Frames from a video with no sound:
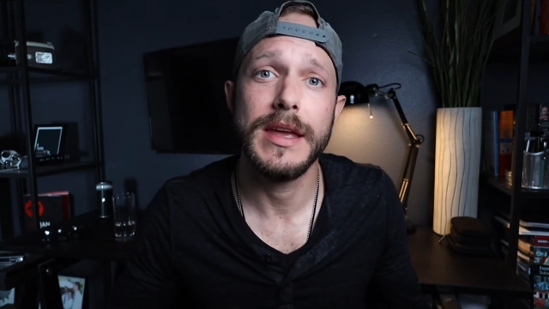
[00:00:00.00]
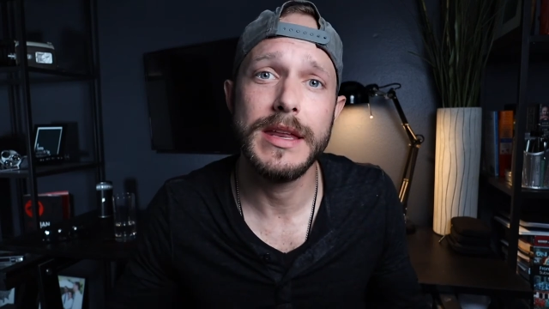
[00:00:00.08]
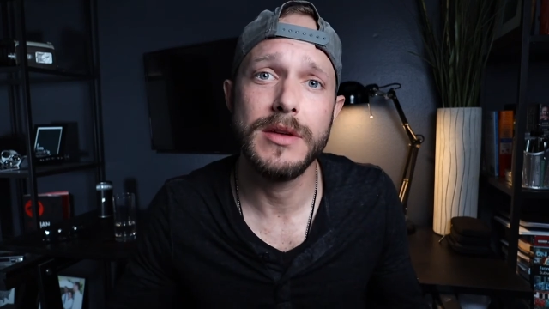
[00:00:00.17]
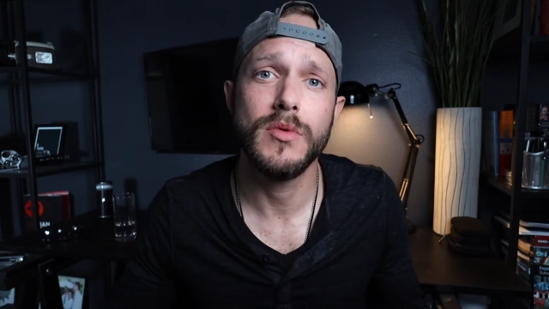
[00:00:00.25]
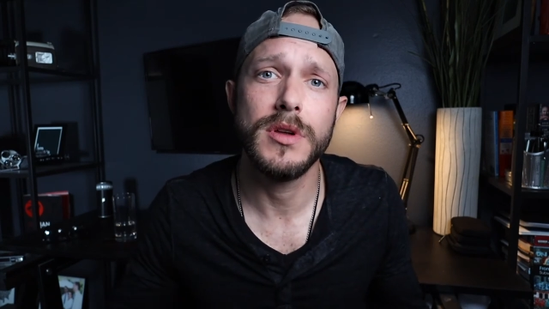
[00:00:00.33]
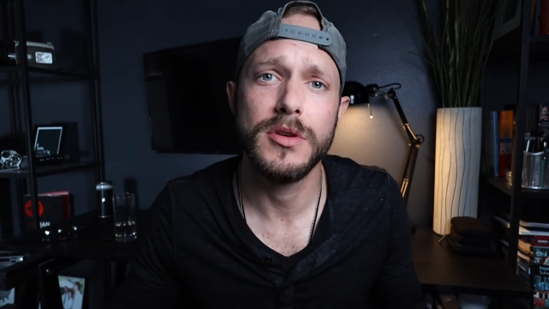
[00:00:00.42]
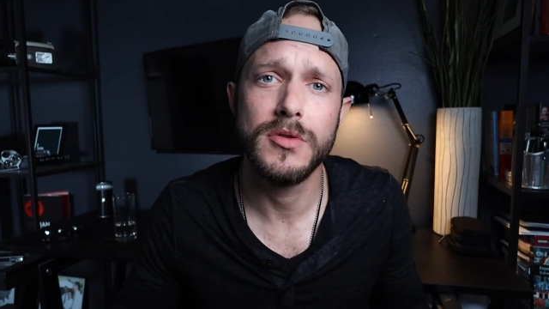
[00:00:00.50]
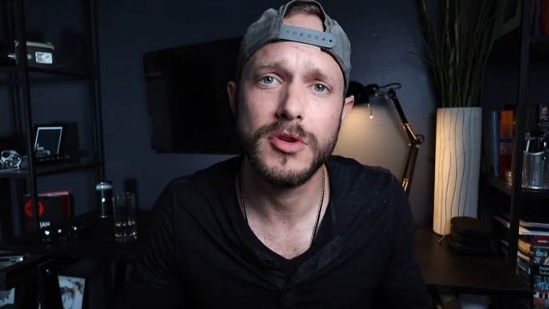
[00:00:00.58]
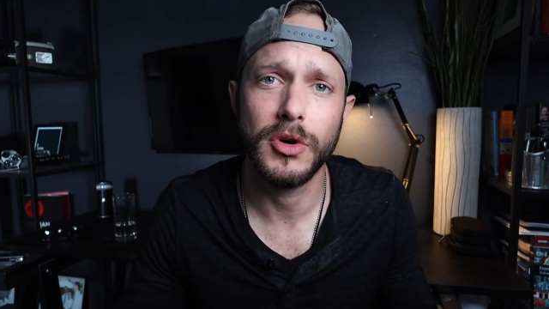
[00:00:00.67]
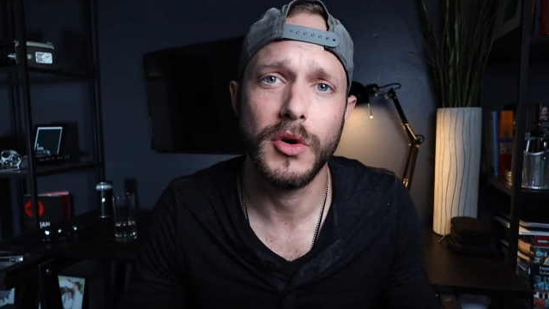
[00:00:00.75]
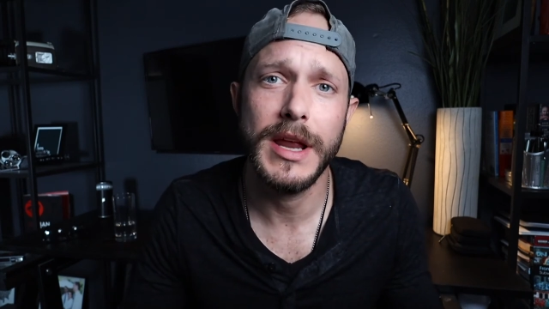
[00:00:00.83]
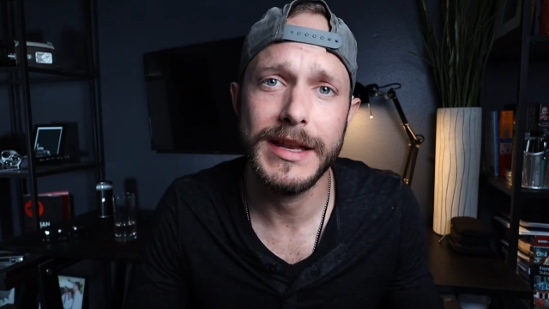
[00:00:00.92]
anyone who
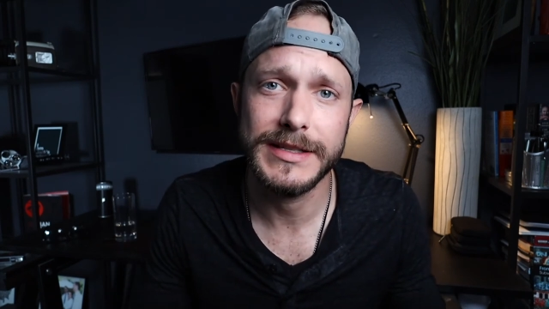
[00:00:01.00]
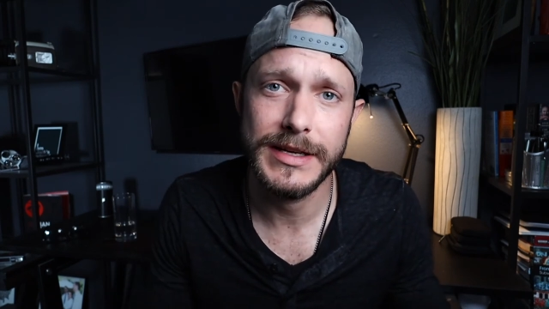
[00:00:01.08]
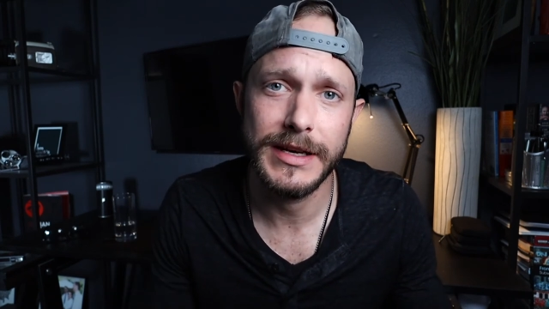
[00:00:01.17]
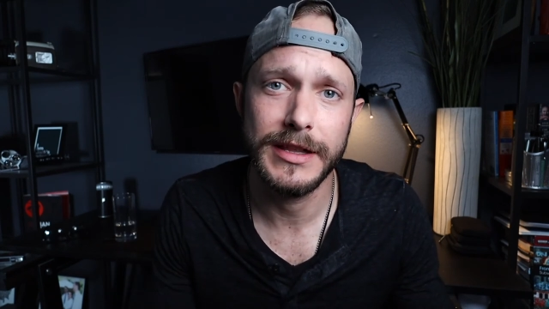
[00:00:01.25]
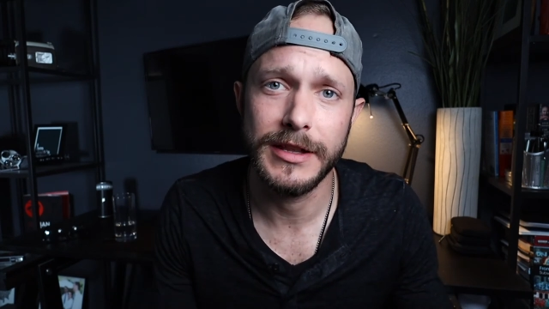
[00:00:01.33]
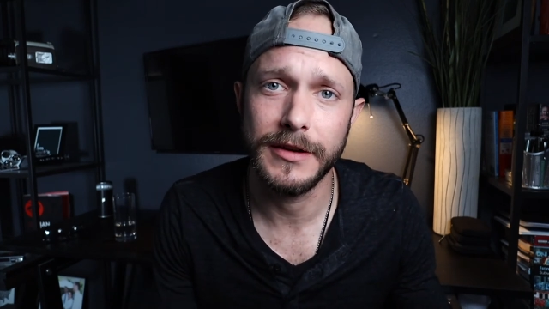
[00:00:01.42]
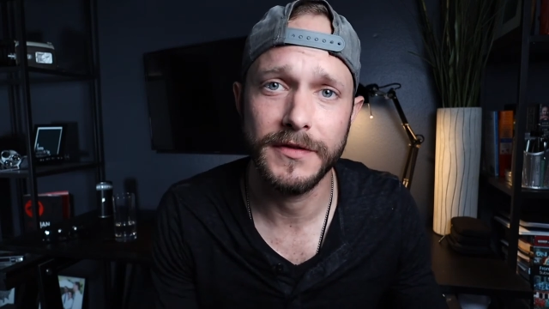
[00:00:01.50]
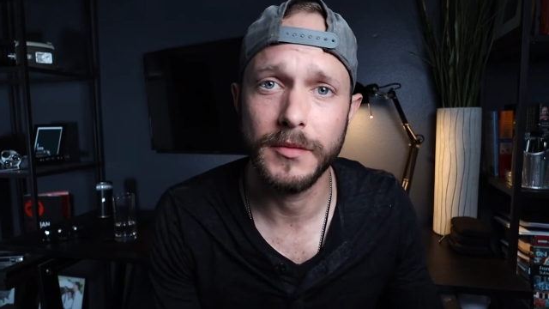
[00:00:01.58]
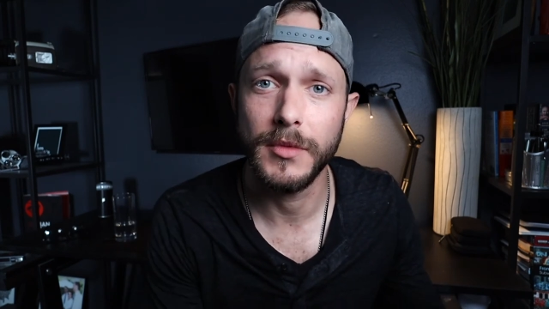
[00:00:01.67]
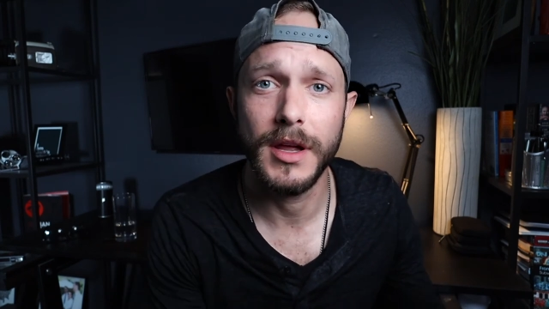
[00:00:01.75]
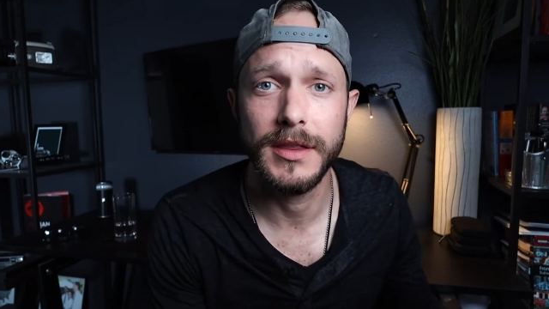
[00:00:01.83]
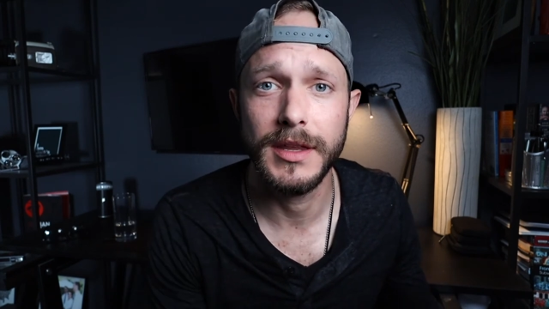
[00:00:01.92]
creates anything
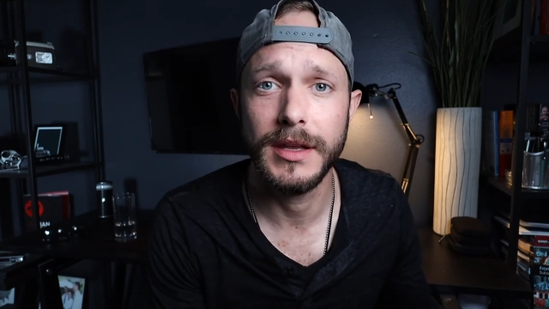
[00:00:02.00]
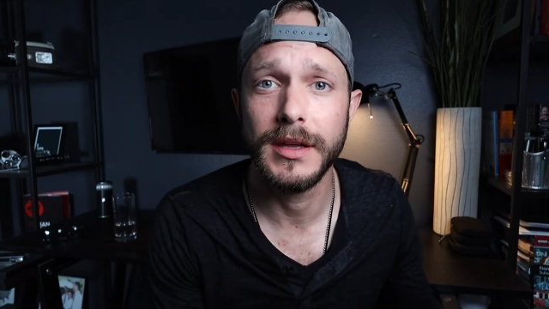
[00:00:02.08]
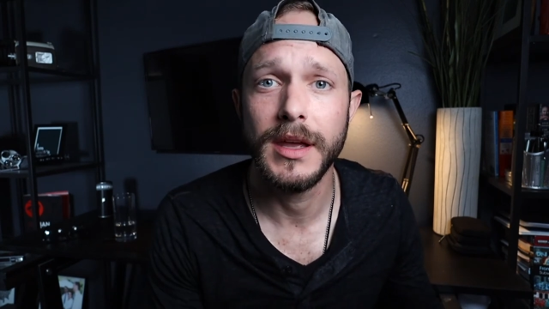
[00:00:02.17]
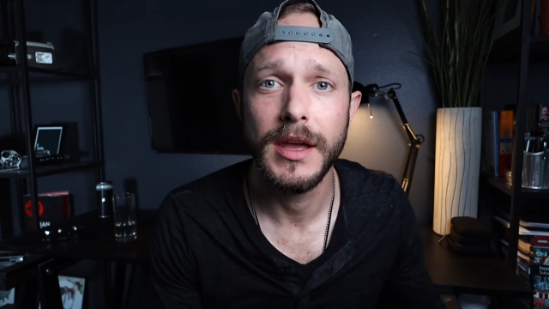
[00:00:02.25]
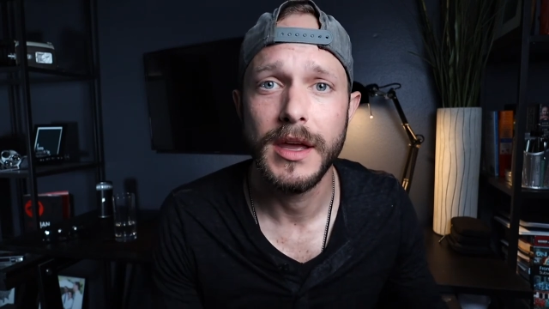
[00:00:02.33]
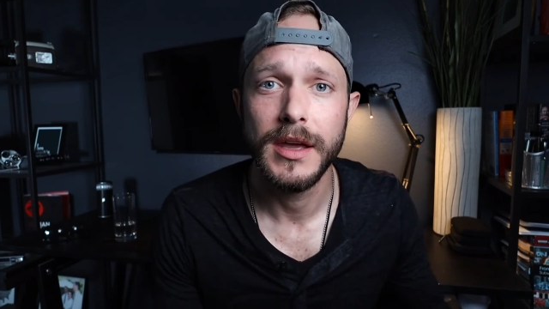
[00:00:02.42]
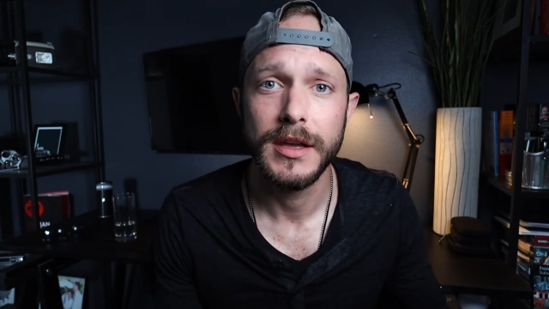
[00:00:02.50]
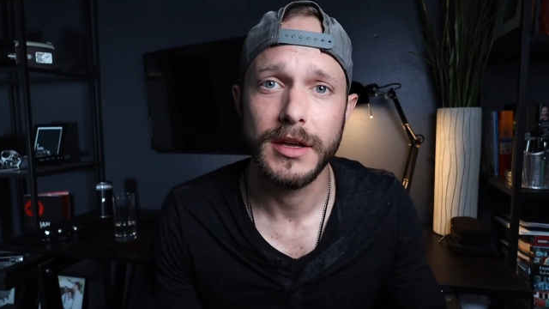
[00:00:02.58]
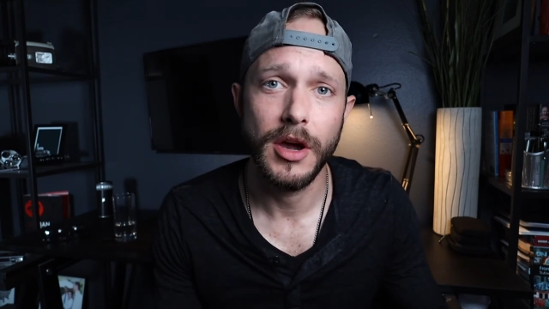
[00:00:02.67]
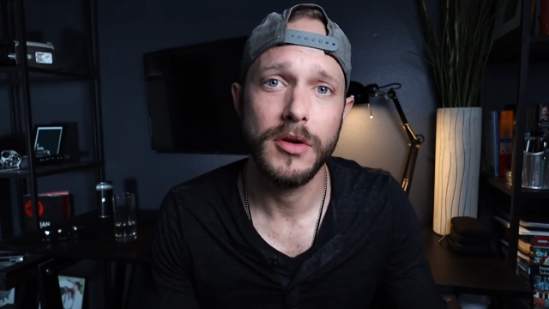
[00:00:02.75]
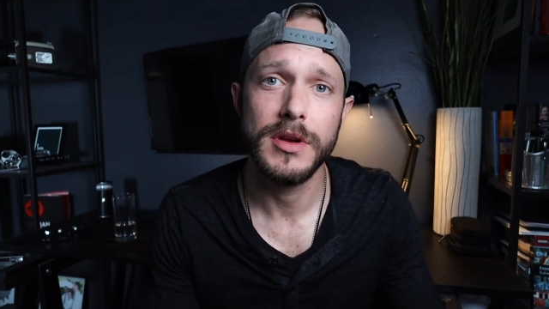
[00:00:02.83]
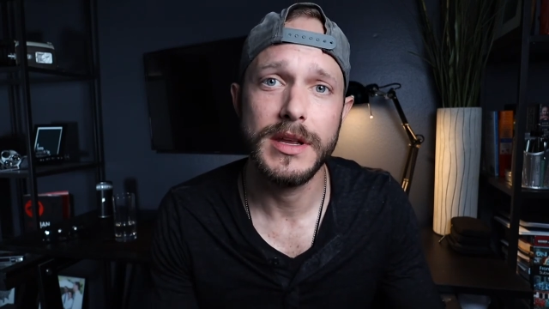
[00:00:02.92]
from nothing,
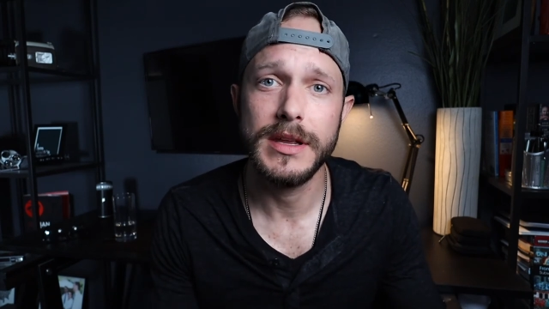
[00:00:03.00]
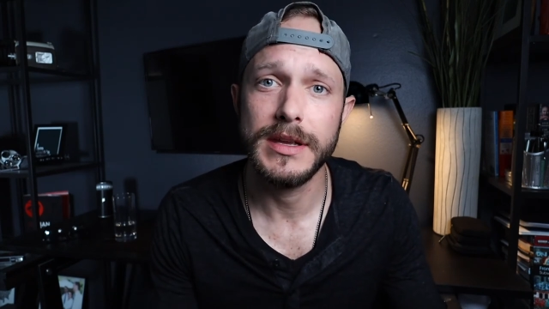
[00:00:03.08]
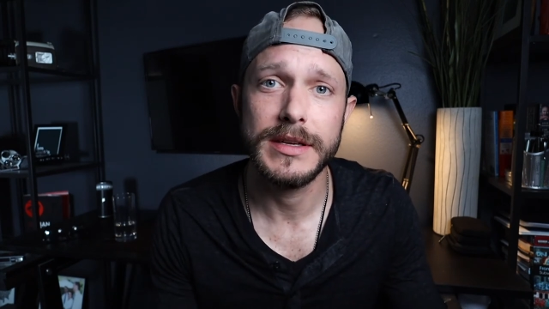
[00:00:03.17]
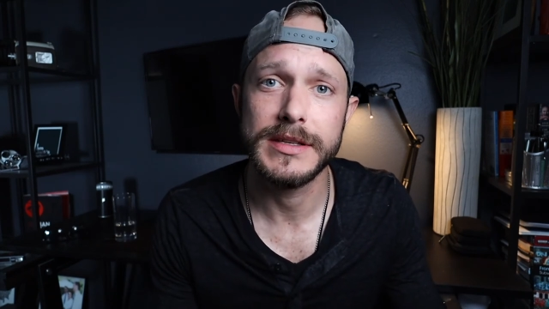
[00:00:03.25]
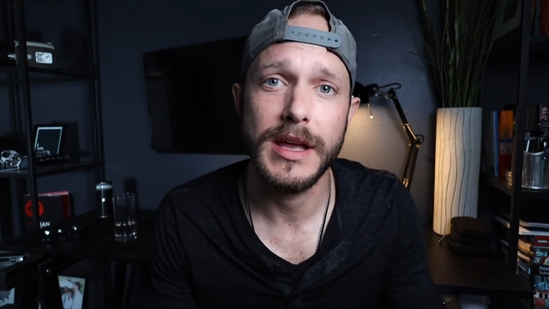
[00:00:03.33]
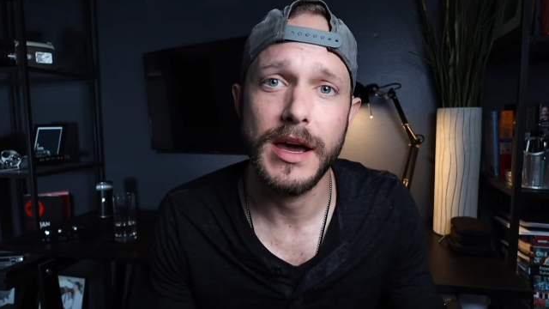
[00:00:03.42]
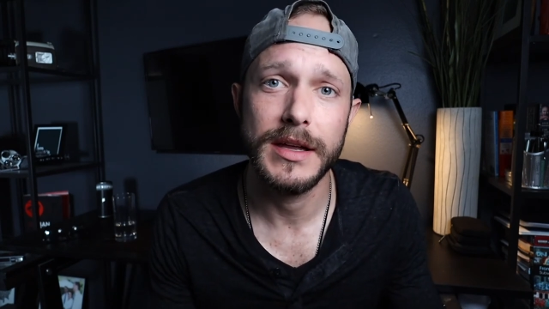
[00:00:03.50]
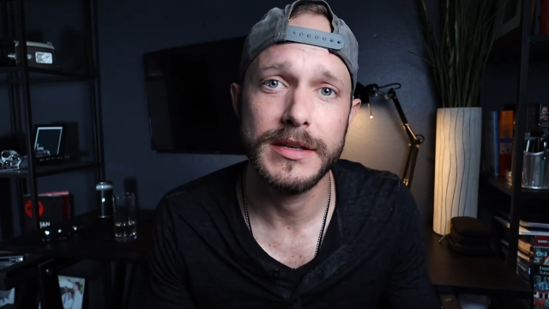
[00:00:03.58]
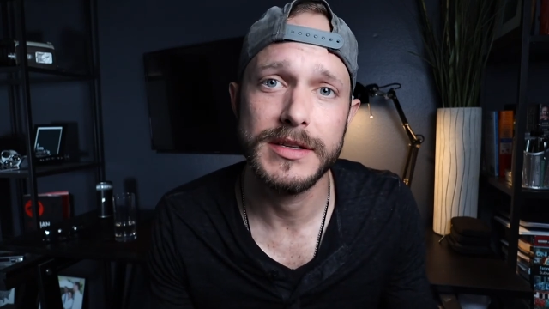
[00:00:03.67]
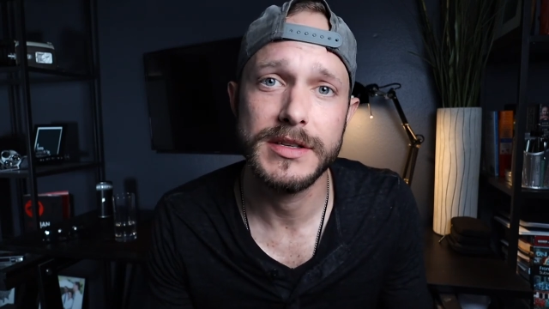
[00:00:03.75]
Cody has got